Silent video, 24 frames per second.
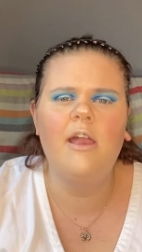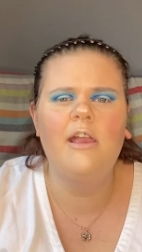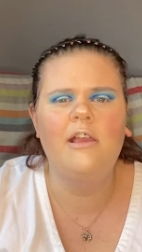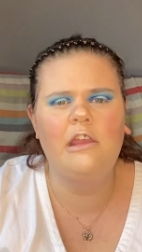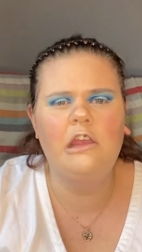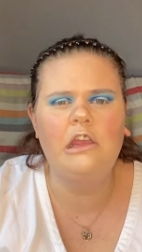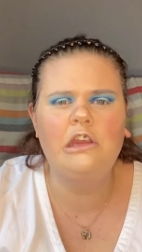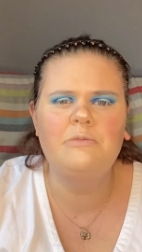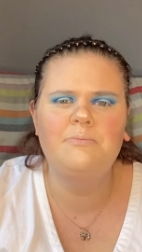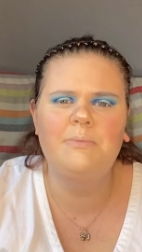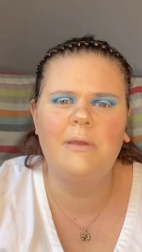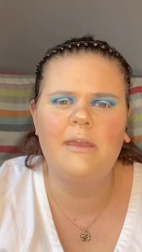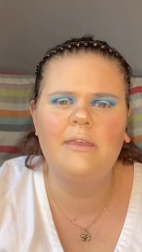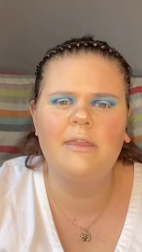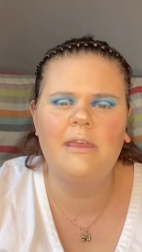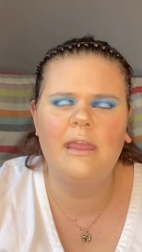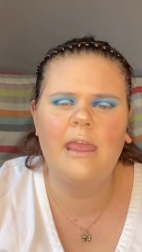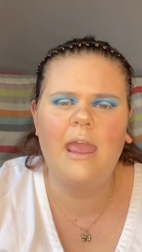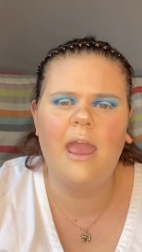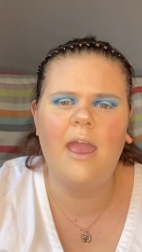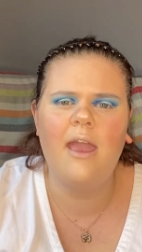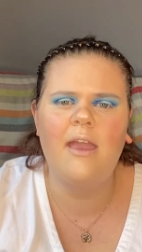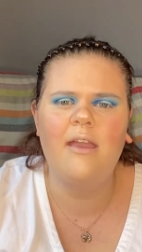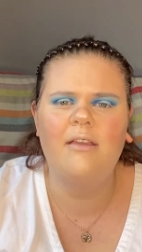It could be the
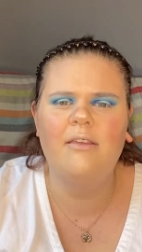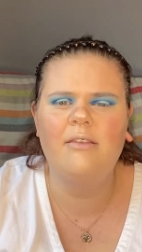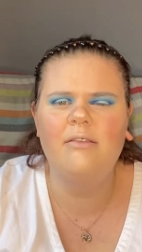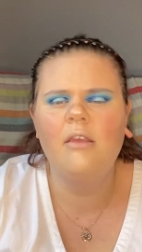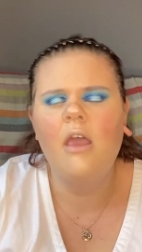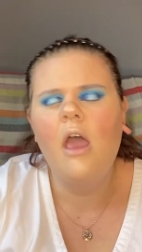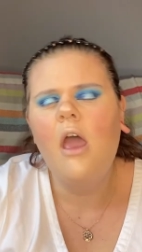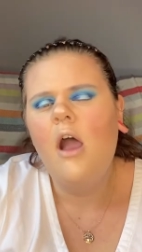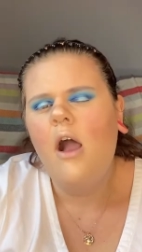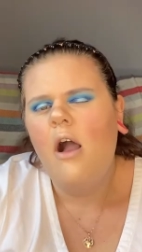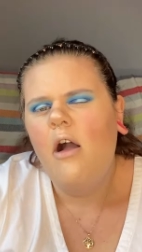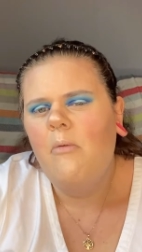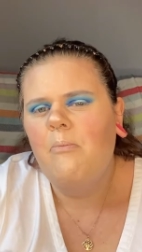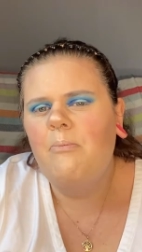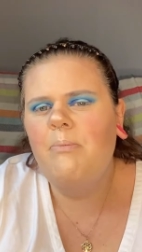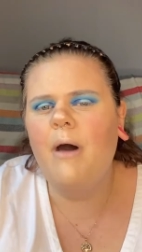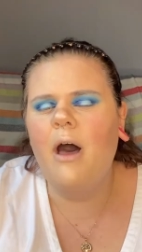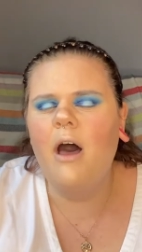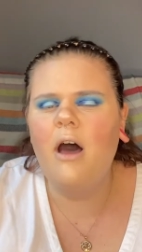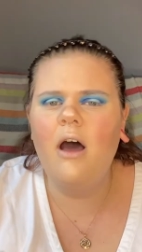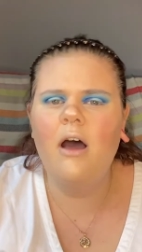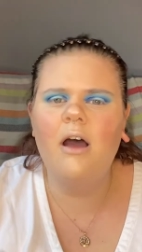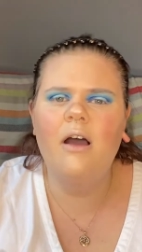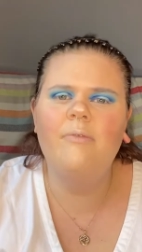case,
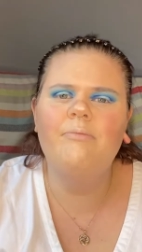but